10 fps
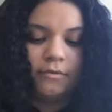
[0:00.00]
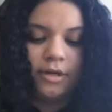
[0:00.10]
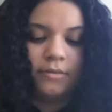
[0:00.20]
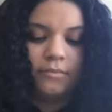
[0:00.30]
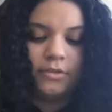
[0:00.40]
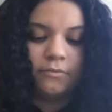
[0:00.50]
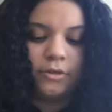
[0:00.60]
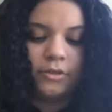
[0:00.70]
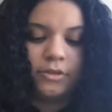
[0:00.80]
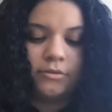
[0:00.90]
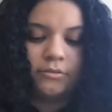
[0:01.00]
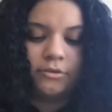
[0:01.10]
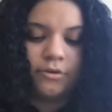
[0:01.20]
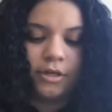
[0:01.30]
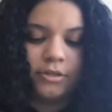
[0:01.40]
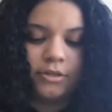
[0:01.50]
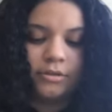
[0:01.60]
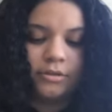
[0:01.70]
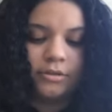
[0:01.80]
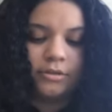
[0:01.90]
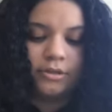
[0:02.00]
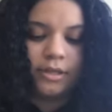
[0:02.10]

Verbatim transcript: I will not miss one single scratching,